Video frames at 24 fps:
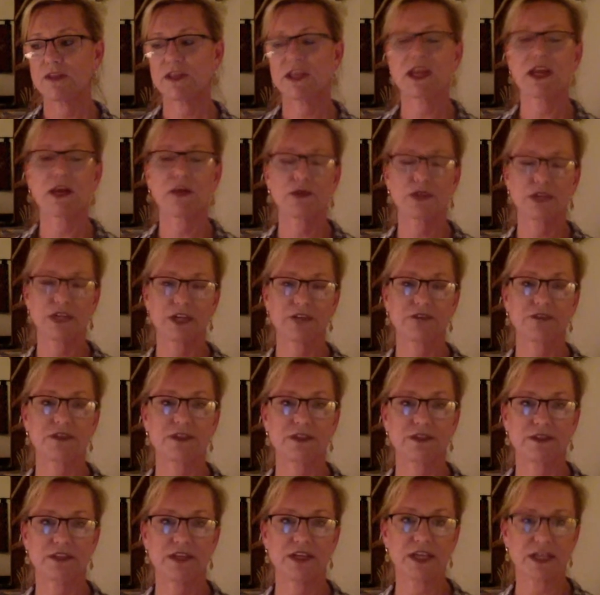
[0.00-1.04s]
then I would get
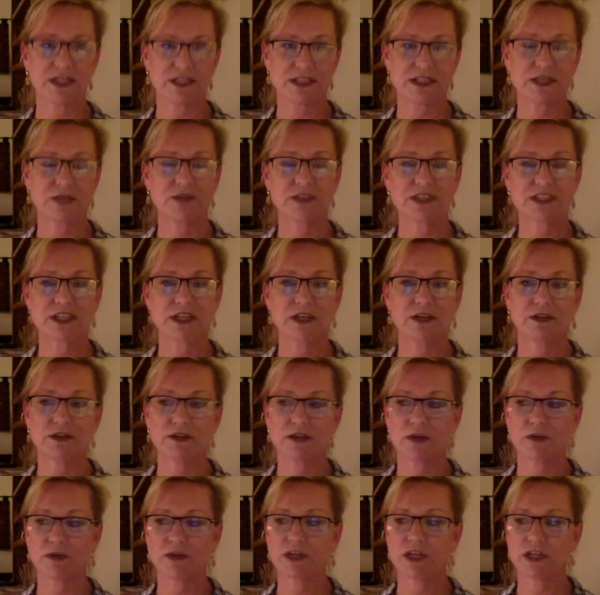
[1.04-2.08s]
this. I
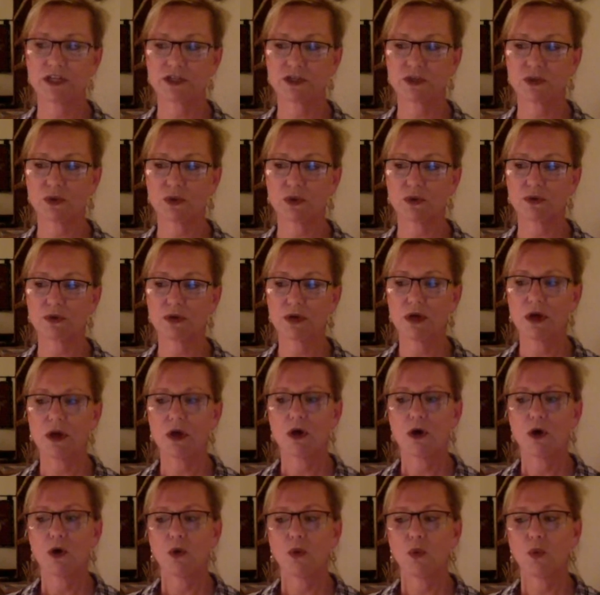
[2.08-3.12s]
would get told,
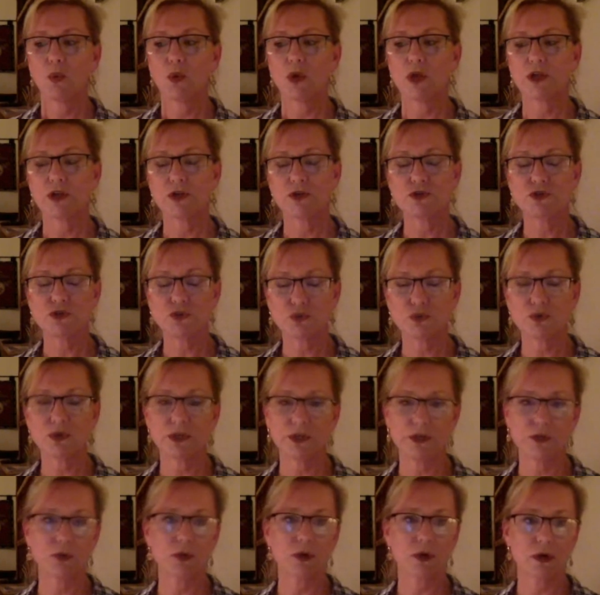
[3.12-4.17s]
well,
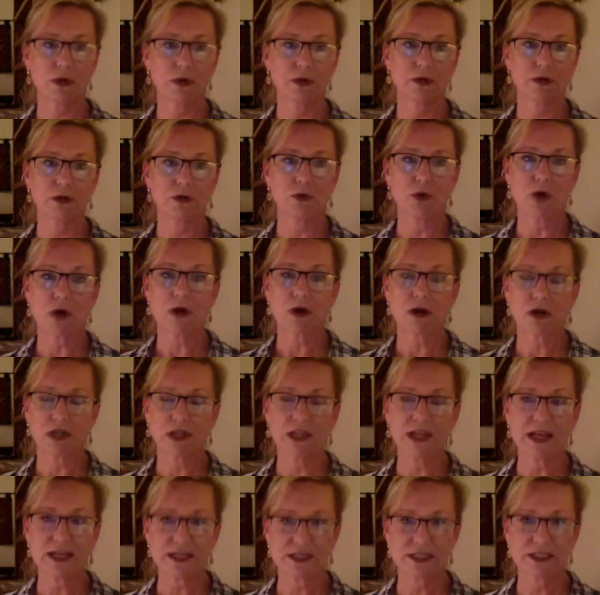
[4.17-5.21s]
you are a
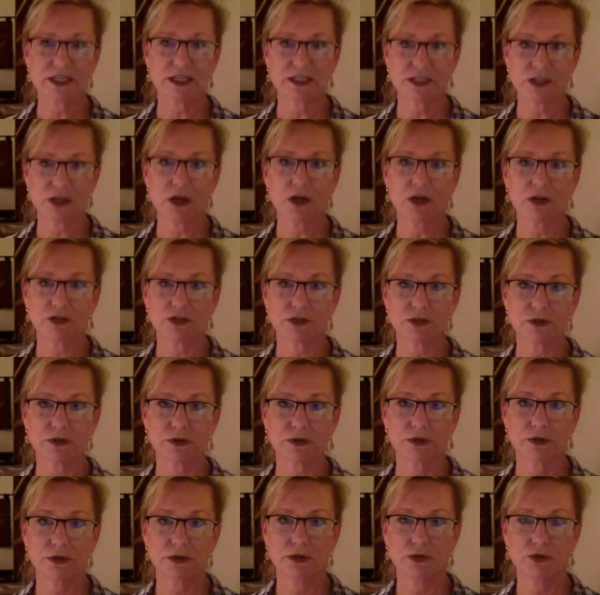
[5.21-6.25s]
Class 6
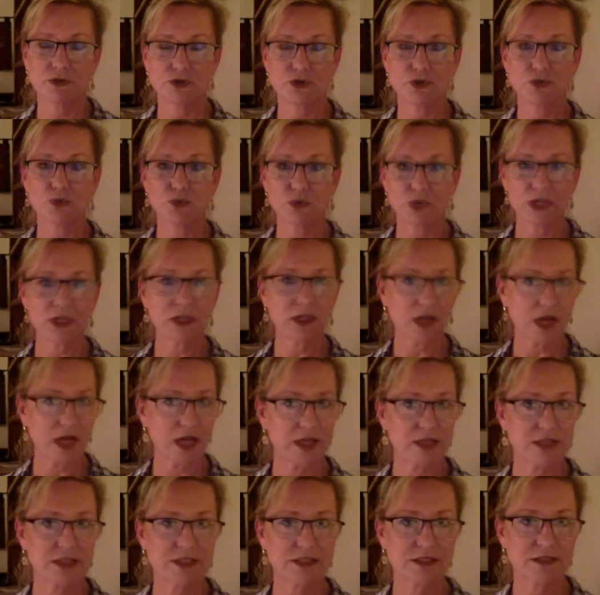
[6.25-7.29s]
auditor. You do
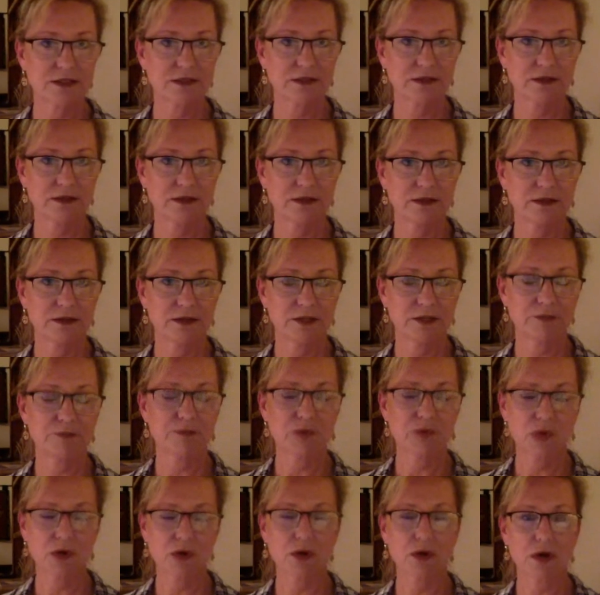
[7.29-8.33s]
realize that
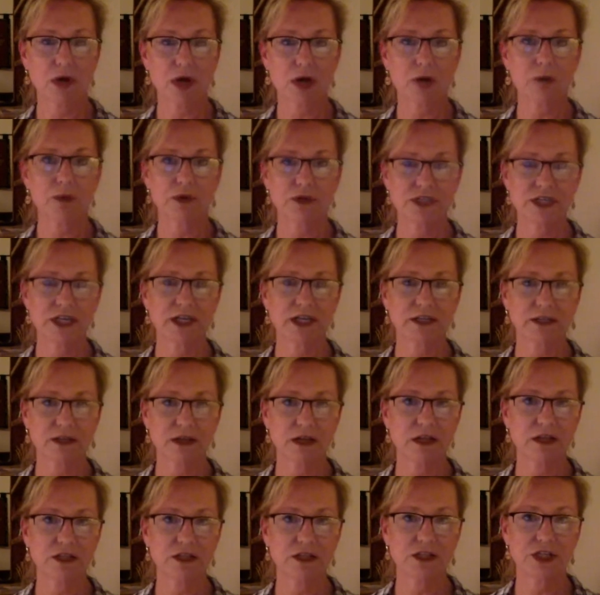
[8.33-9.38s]
per Hubbard
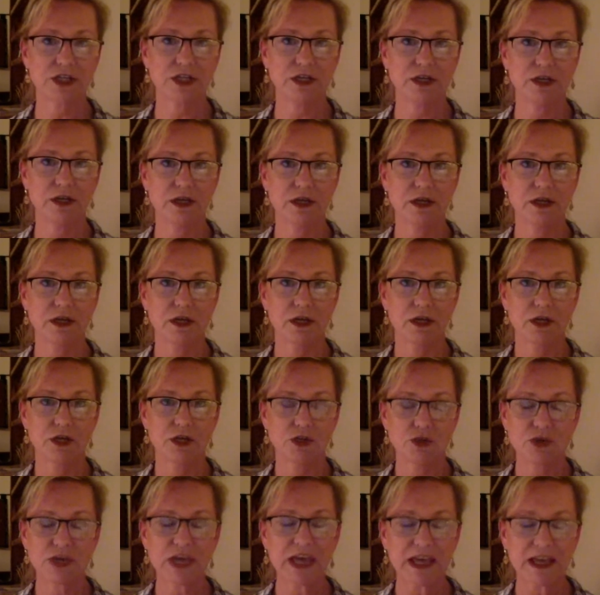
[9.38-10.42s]
technology,
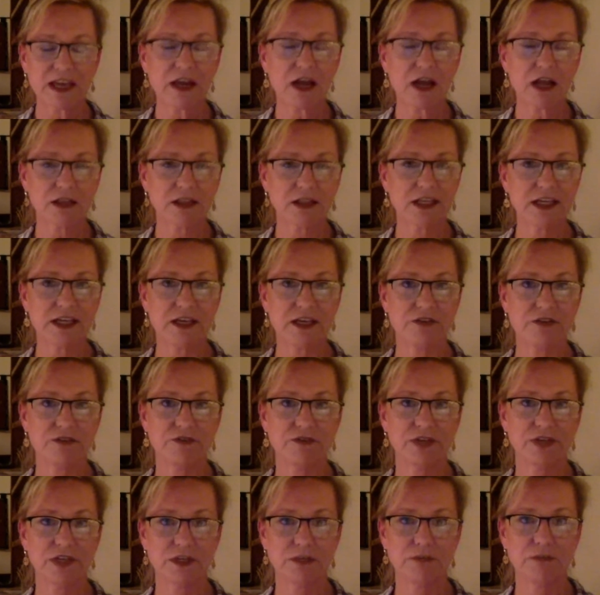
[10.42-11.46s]
you cannot leave
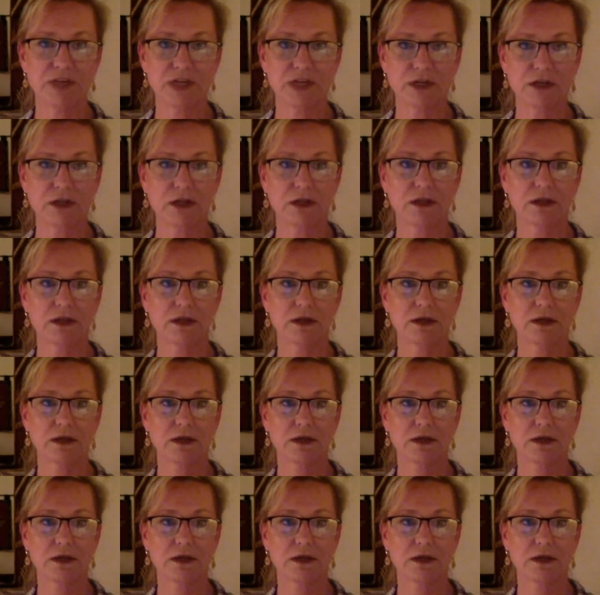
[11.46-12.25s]
in the middle